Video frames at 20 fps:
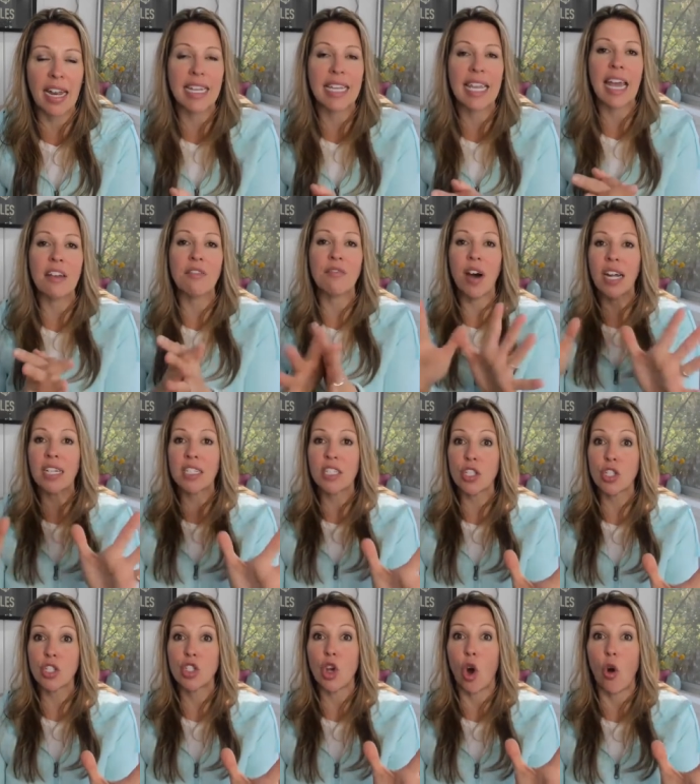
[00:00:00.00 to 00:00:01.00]
Again,
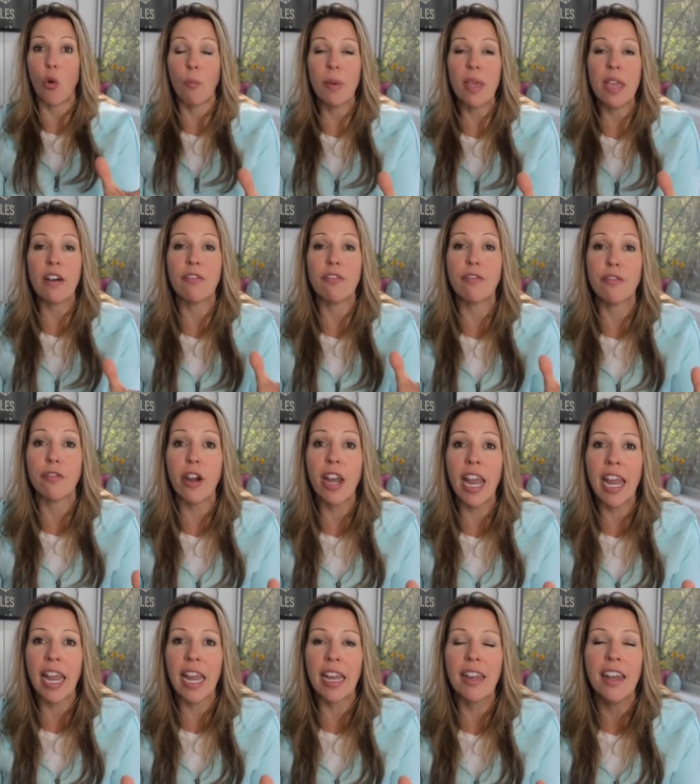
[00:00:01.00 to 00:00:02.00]
vatas, don't be
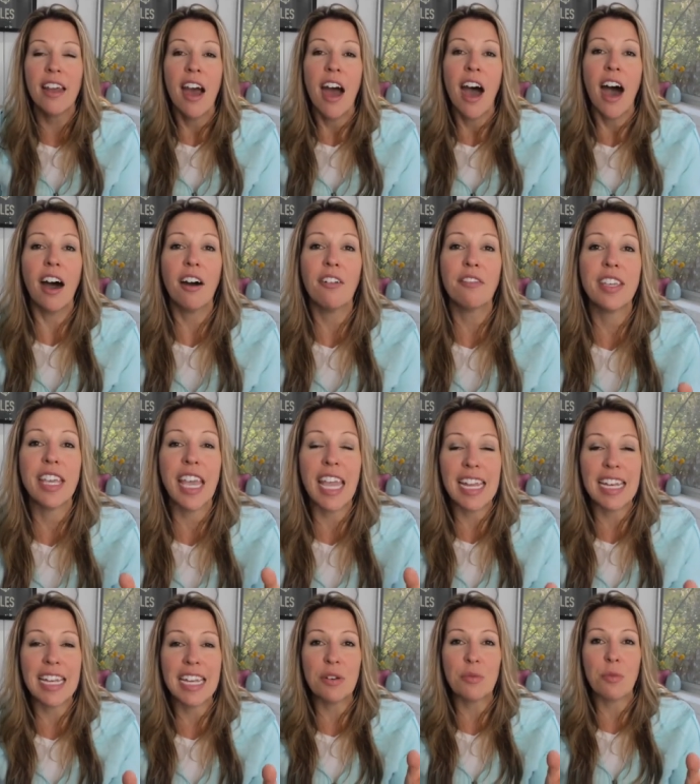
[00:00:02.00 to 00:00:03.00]
afraid of
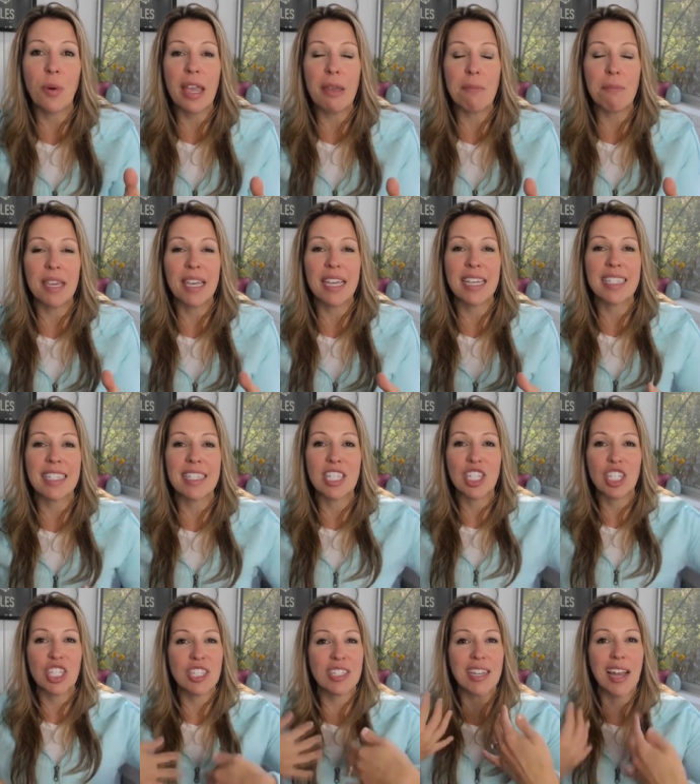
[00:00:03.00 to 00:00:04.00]
gaining weight because
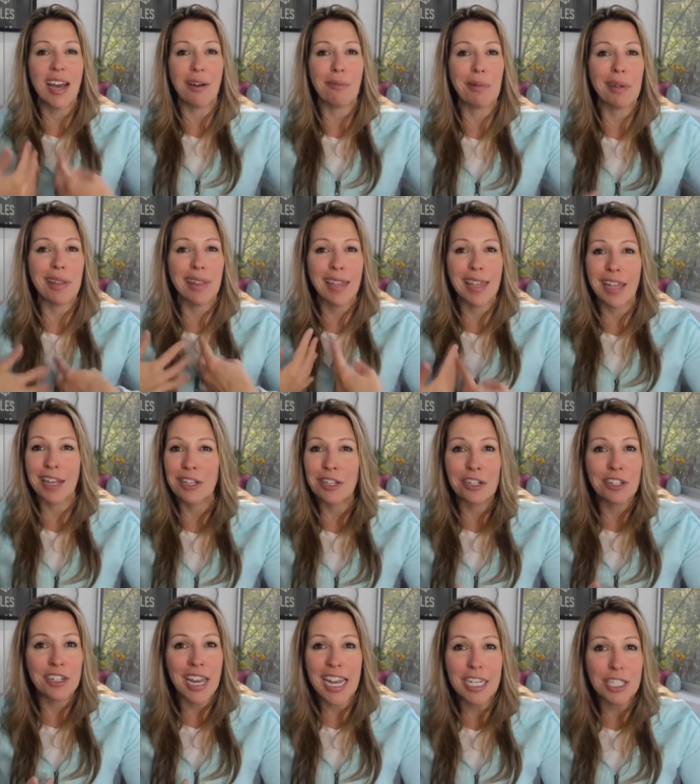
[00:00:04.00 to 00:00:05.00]
it's just not really in
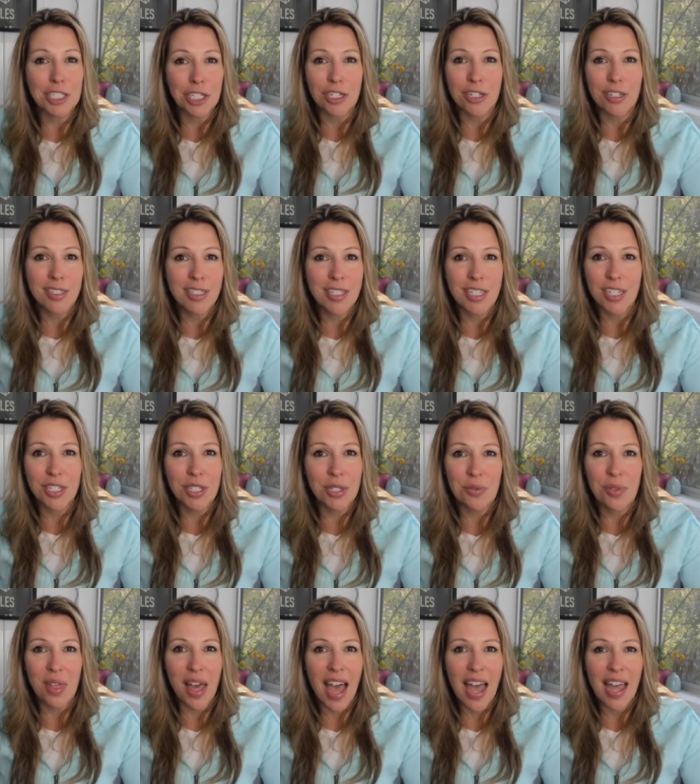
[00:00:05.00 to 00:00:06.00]
your nature to
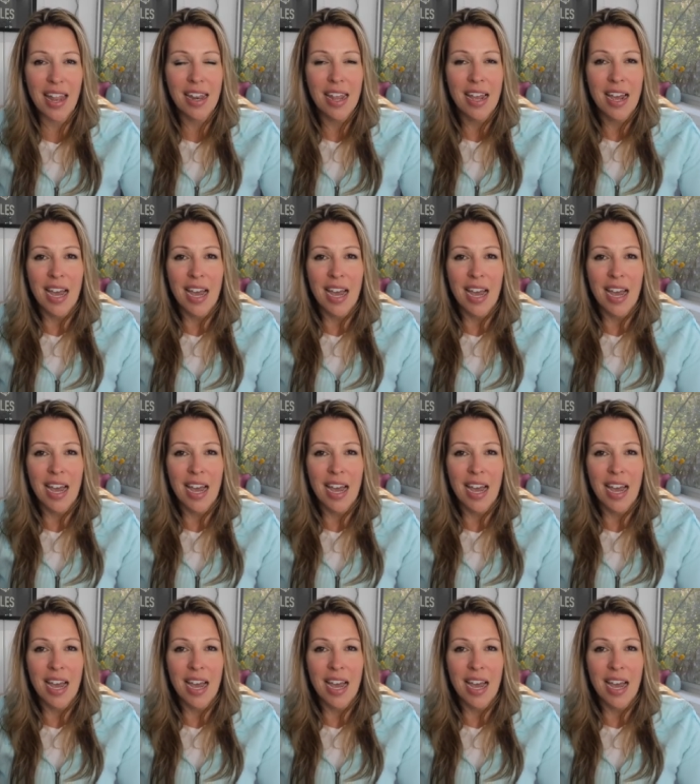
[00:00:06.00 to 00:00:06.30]
do that.